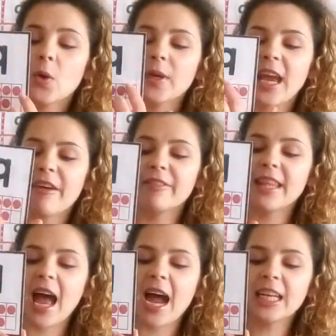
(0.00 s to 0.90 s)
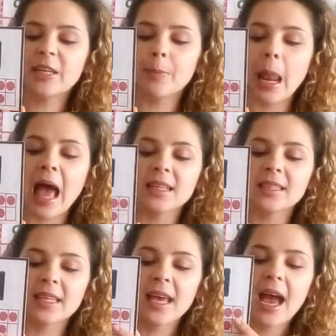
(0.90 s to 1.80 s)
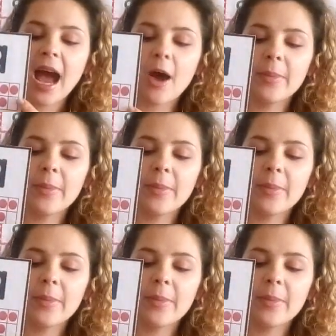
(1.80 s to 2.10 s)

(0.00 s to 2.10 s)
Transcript: We have 9 plus, how